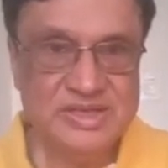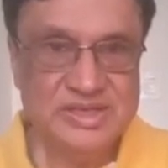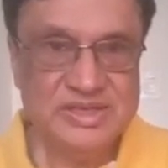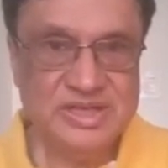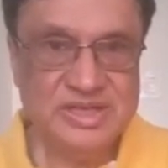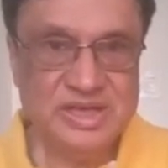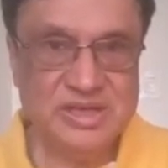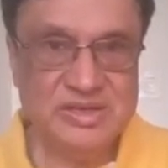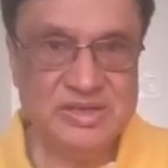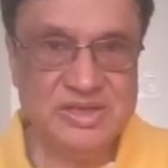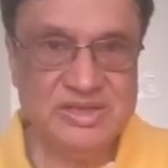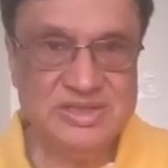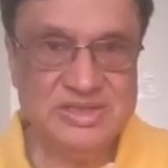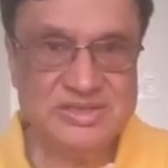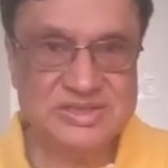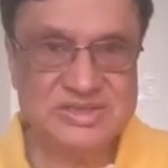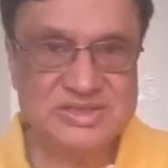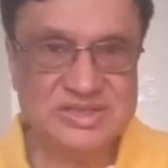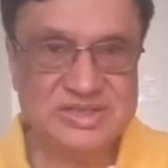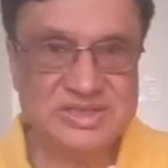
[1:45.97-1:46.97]
Now, the
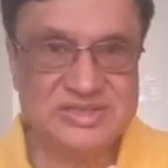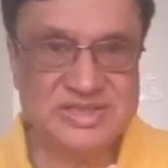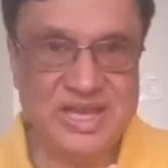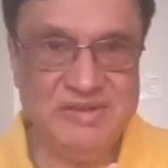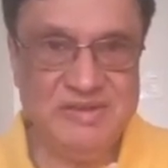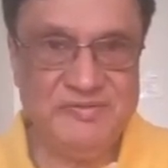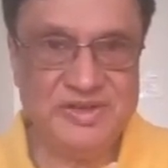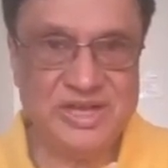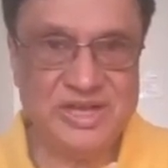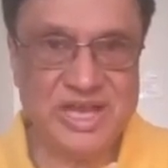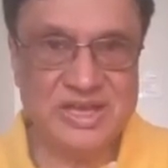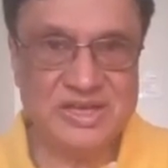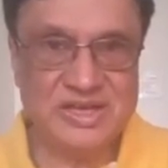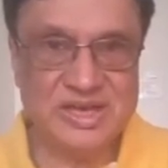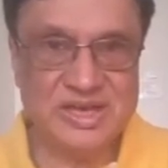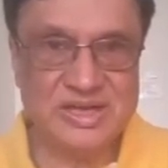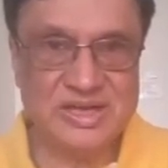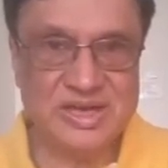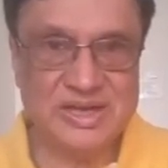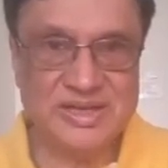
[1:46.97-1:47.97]
self
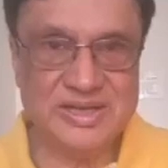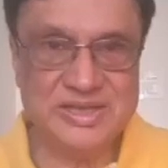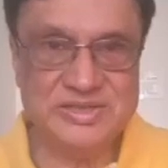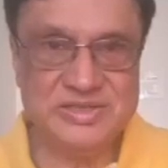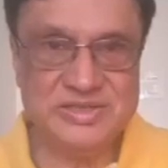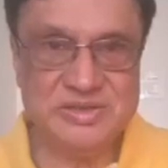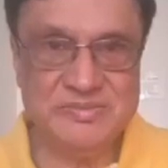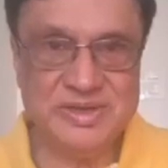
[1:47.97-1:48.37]
attention